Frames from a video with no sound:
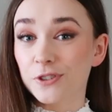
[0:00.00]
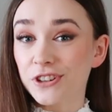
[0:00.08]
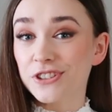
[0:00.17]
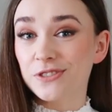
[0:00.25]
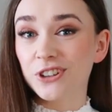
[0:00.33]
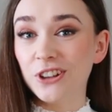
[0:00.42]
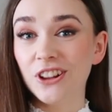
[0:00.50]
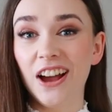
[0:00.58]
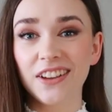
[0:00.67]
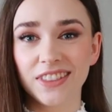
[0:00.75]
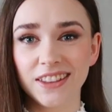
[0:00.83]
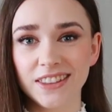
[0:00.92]
first of all,
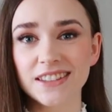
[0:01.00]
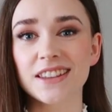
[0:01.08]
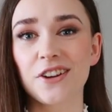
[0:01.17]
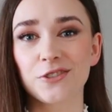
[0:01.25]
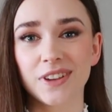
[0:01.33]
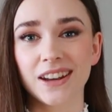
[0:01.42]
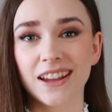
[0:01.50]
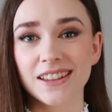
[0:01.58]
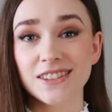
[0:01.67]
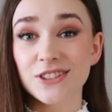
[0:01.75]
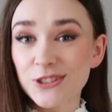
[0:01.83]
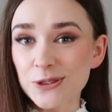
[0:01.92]
I think this outfit
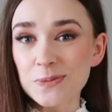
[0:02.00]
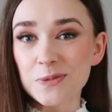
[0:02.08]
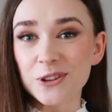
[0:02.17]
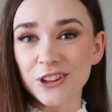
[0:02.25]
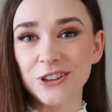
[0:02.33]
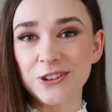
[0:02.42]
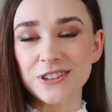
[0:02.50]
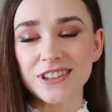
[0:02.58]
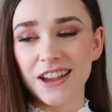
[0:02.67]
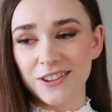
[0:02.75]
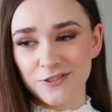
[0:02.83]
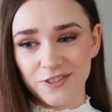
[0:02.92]
is super cute.
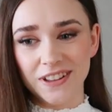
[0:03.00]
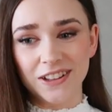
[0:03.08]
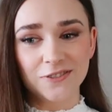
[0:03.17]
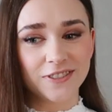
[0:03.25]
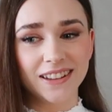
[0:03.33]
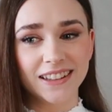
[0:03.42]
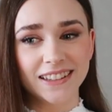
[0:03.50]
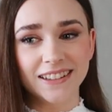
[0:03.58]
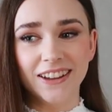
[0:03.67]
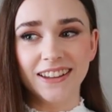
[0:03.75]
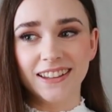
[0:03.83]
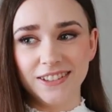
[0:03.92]
I feel really
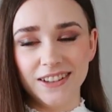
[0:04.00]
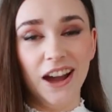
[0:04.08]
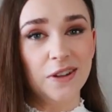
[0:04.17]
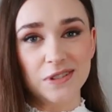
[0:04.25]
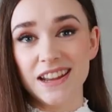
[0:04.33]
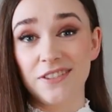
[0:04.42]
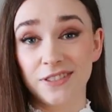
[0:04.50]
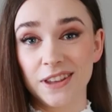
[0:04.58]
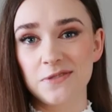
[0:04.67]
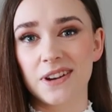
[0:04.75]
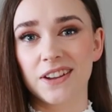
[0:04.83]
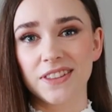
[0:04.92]
like I would
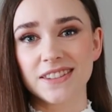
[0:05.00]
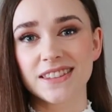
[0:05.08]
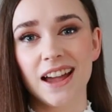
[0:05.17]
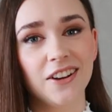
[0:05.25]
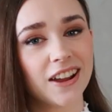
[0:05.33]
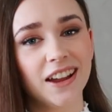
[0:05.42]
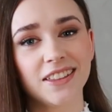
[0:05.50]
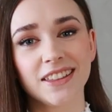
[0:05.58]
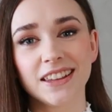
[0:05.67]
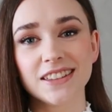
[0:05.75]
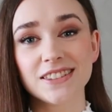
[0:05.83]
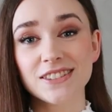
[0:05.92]
definitely wear this out. I
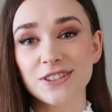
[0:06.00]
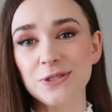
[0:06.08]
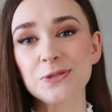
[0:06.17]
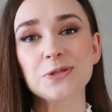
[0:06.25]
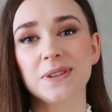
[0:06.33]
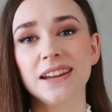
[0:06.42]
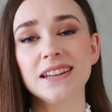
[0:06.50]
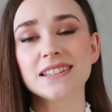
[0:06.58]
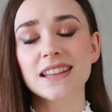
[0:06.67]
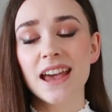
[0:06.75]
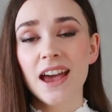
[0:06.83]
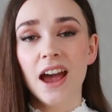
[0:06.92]
think it's so
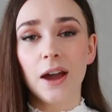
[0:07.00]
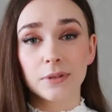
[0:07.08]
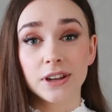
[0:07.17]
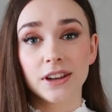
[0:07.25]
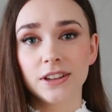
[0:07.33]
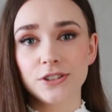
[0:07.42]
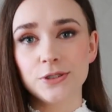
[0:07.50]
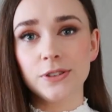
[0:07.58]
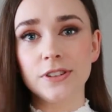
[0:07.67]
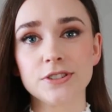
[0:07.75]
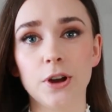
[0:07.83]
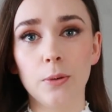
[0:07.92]
sweet. I'm gonna do
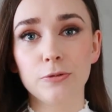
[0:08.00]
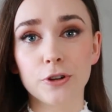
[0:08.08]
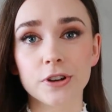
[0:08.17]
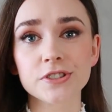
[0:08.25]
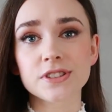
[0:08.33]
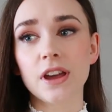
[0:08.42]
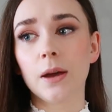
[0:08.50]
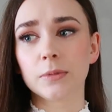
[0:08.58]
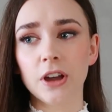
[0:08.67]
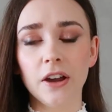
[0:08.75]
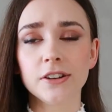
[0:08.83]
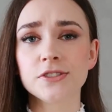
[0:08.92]
the top first. I'm
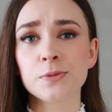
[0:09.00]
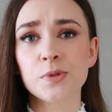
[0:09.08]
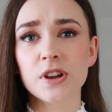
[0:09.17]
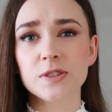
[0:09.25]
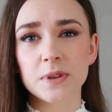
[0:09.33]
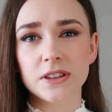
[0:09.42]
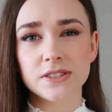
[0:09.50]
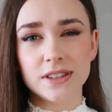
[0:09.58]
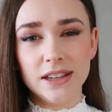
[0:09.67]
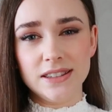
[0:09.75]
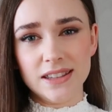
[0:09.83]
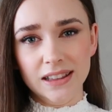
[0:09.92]
kind of surprised because
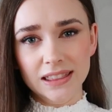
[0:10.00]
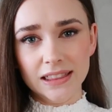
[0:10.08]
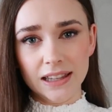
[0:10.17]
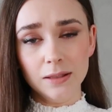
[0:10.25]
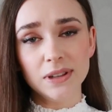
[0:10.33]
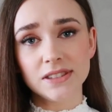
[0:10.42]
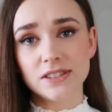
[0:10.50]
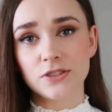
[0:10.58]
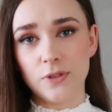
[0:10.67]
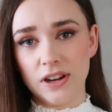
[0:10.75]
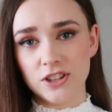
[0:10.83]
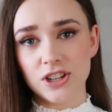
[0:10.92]
it's a little bit
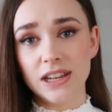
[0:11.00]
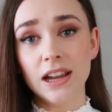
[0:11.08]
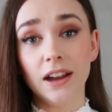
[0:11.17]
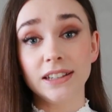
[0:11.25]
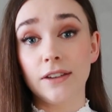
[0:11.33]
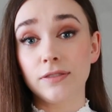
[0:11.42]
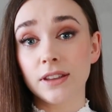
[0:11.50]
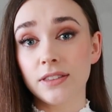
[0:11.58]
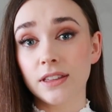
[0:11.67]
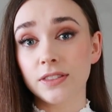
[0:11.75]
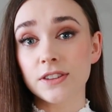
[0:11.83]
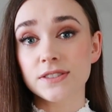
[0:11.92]
stretchy. I definitely
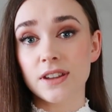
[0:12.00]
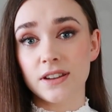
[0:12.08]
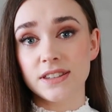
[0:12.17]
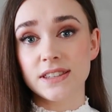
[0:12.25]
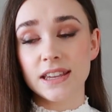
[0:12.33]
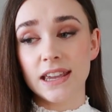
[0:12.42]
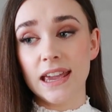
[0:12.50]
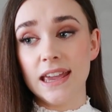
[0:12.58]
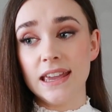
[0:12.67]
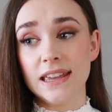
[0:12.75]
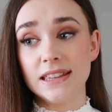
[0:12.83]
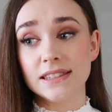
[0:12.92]
think the sizing
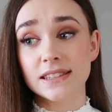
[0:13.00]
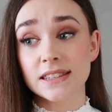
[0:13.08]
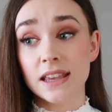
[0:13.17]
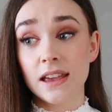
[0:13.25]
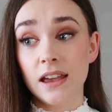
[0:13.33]
is